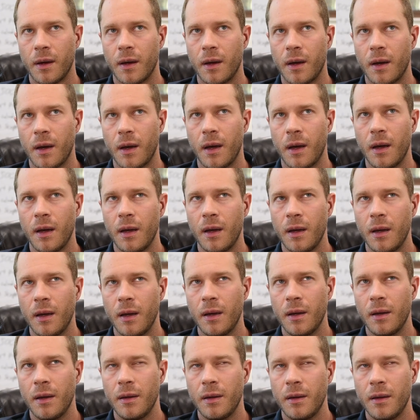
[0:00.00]

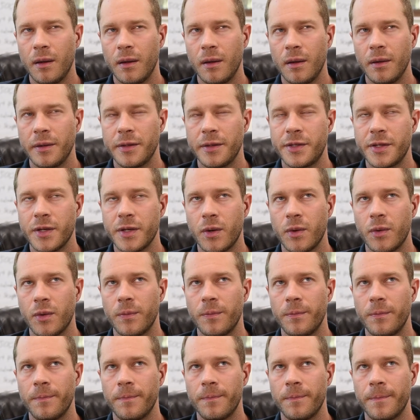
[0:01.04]
Uh so
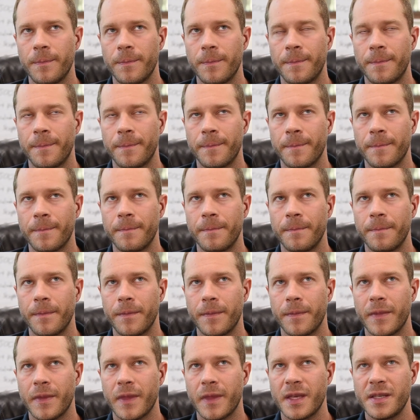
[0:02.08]

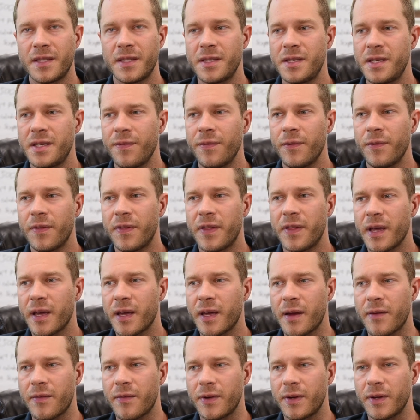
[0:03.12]
it's a different thing at
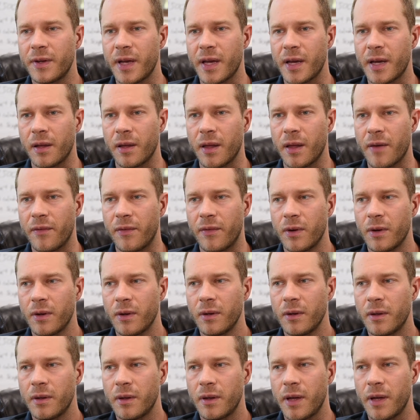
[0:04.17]
every like
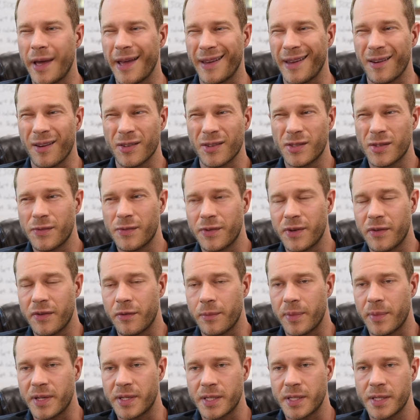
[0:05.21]
level and also for different
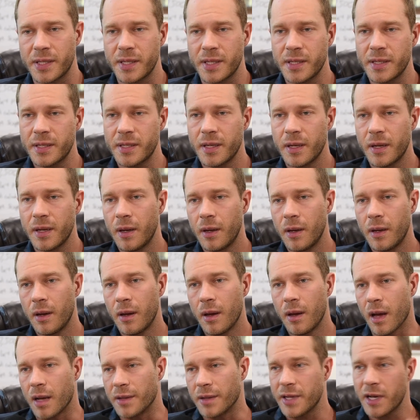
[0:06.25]
businesses.
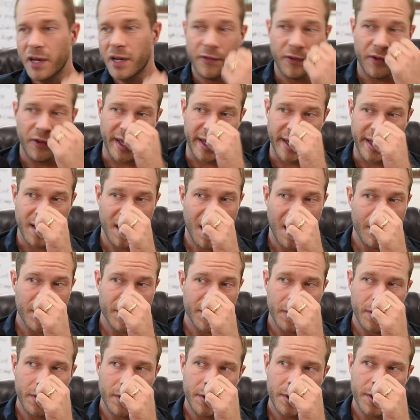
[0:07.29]
I'll talk for like e-commerce
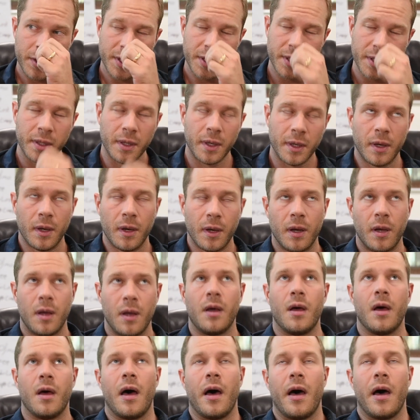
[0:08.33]
owners
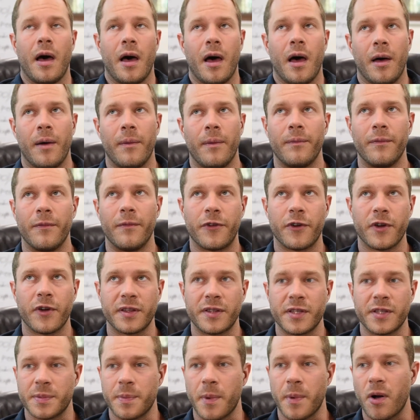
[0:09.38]
um for like
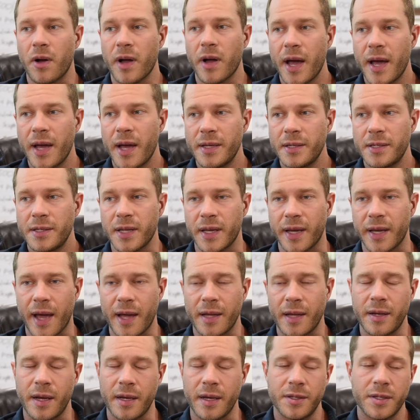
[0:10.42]
the small guys like i
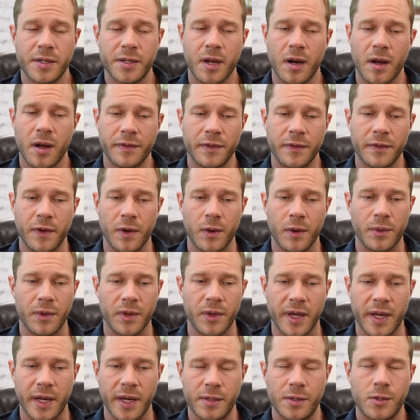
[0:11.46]
i just got off the phone with a
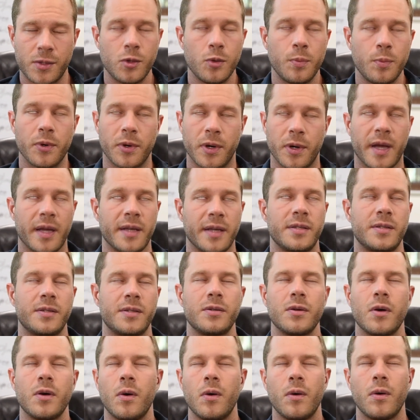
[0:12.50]
lady super nice
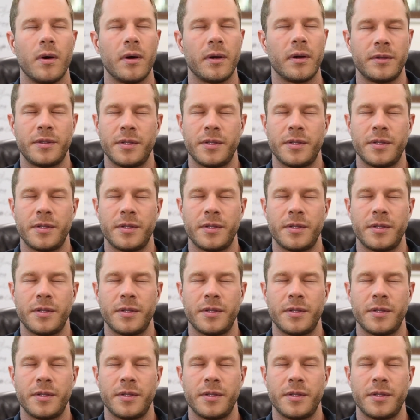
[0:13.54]
so uh,